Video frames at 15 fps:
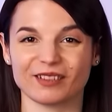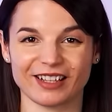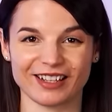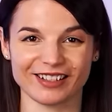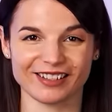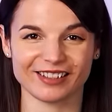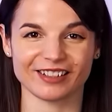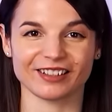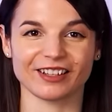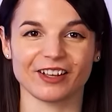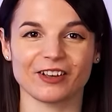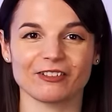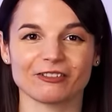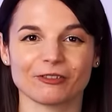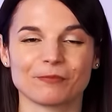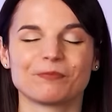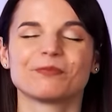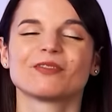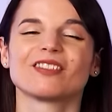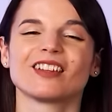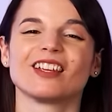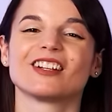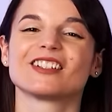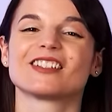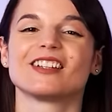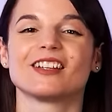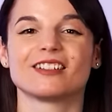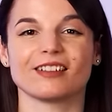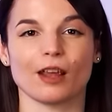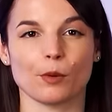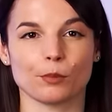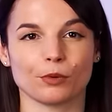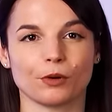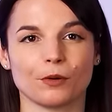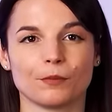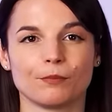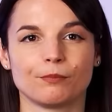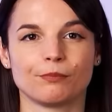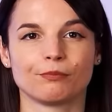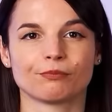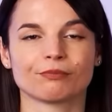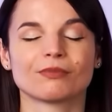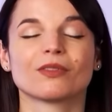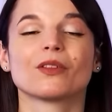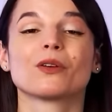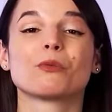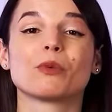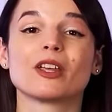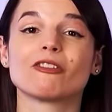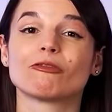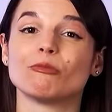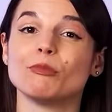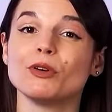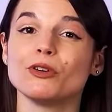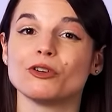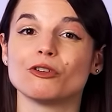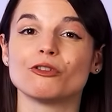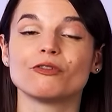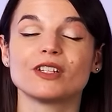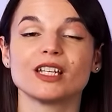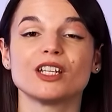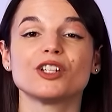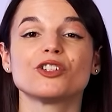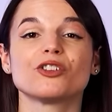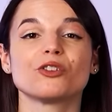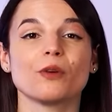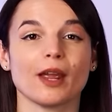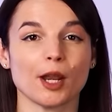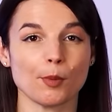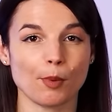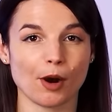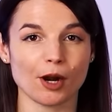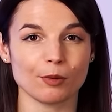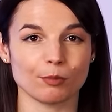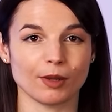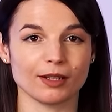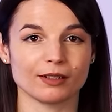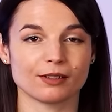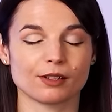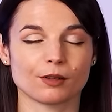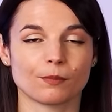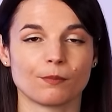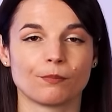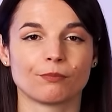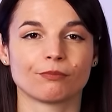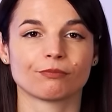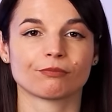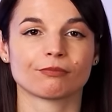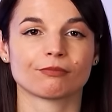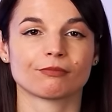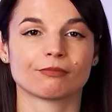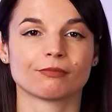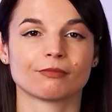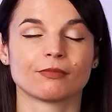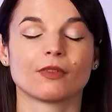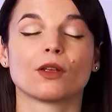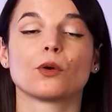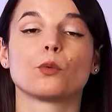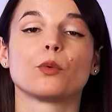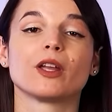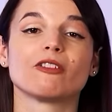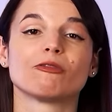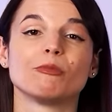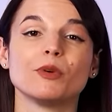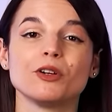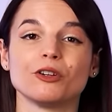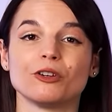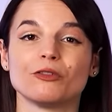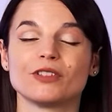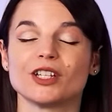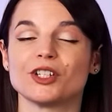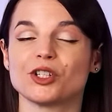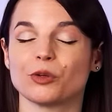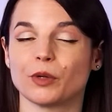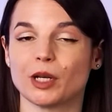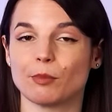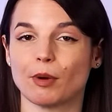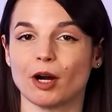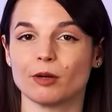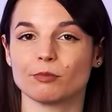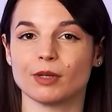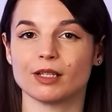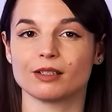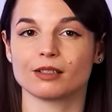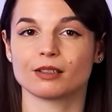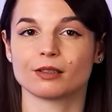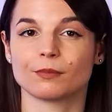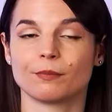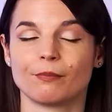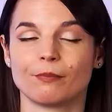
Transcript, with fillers: place to live. Here's an example. We've moved into an apartment. We've moved into an apartment.